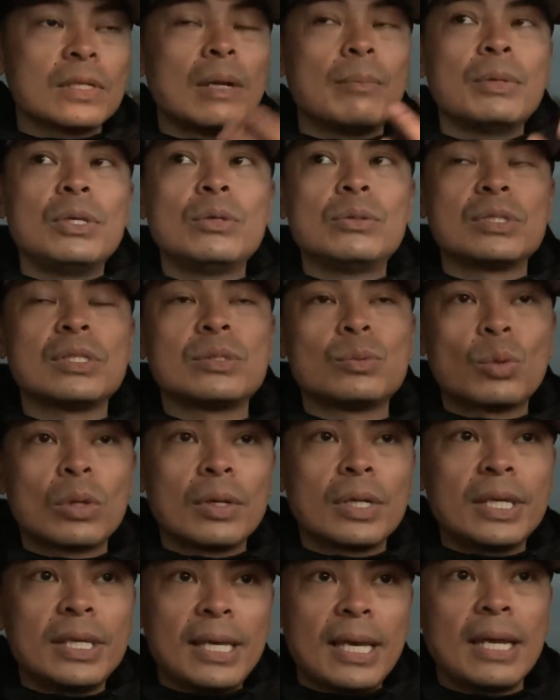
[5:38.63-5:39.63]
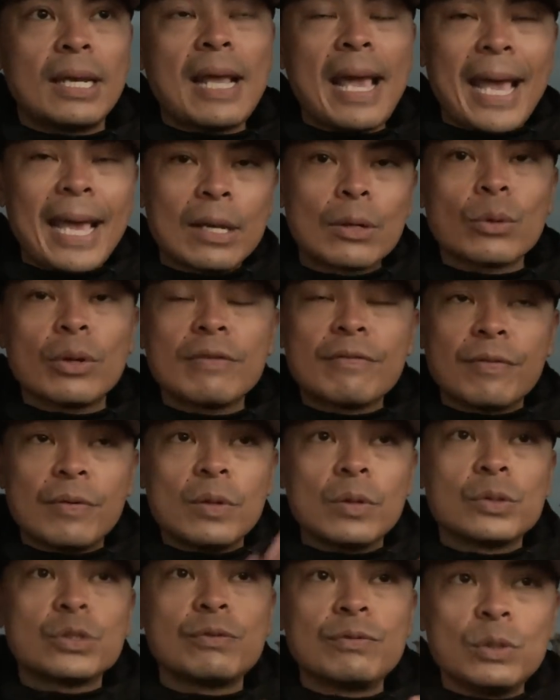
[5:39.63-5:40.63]
and I'm gonna use this word again, anchoring, for
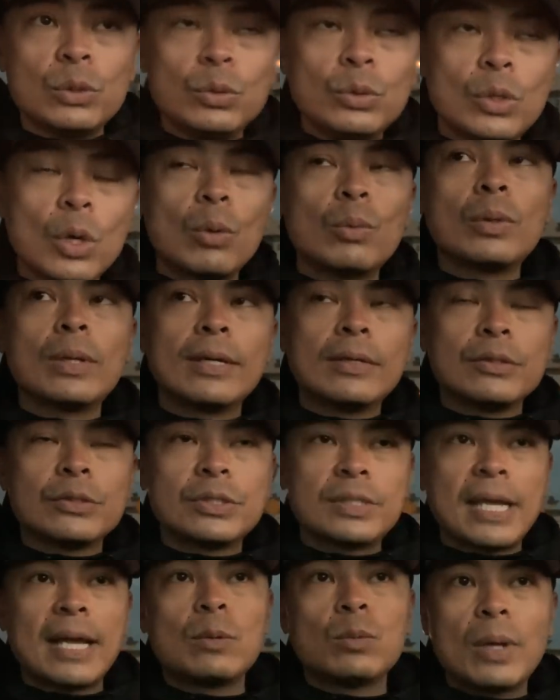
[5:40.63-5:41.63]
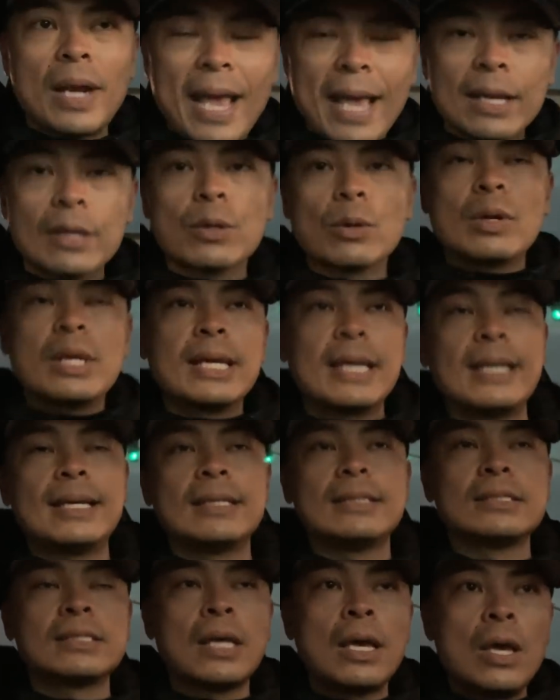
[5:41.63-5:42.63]
those of you who don't understand what anchoring
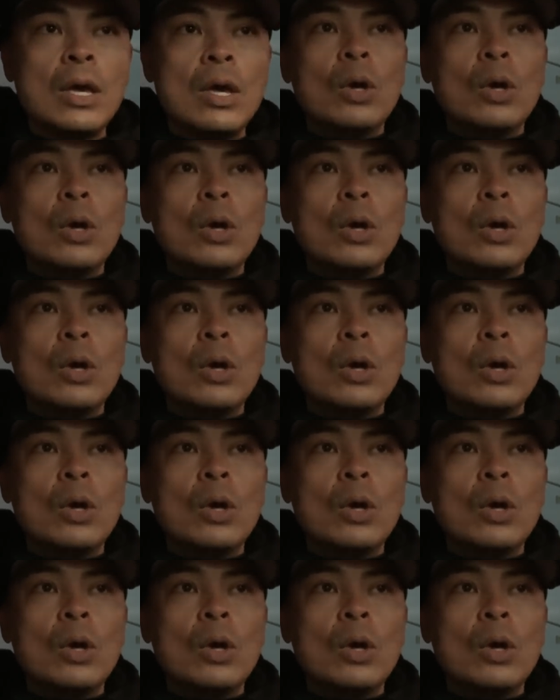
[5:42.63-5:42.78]
is.